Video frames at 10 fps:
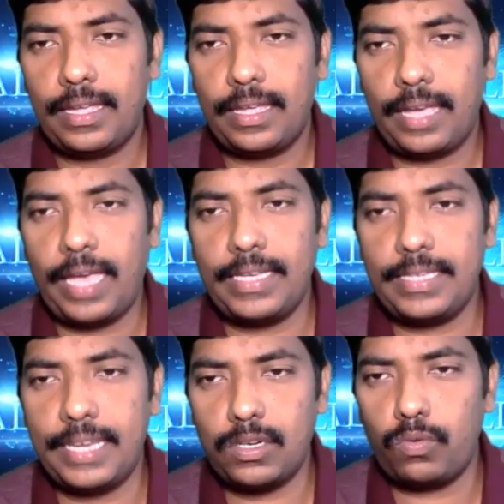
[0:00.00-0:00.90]
A is
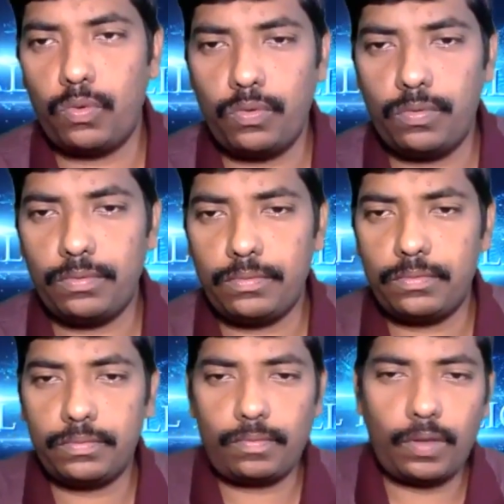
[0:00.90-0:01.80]
just
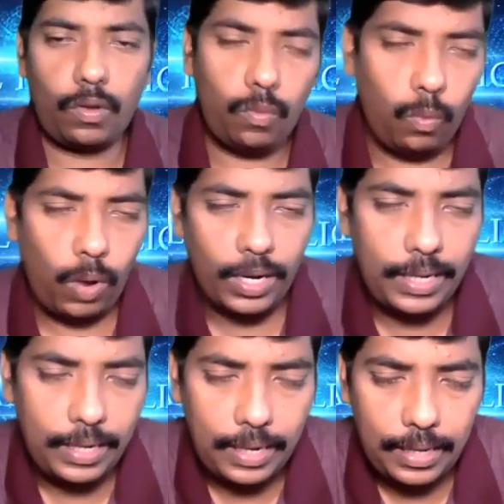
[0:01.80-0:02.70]
1